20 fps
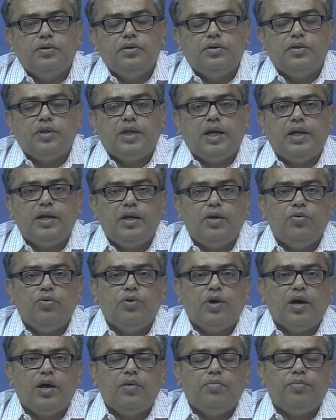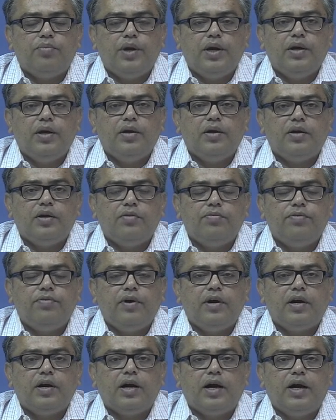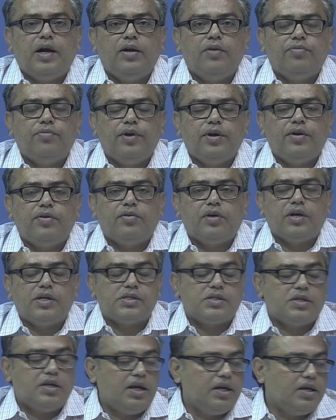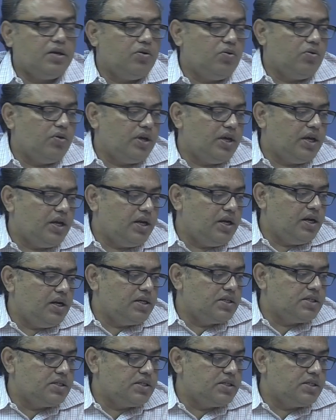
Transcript: that you can bring different kind of interest, like herein it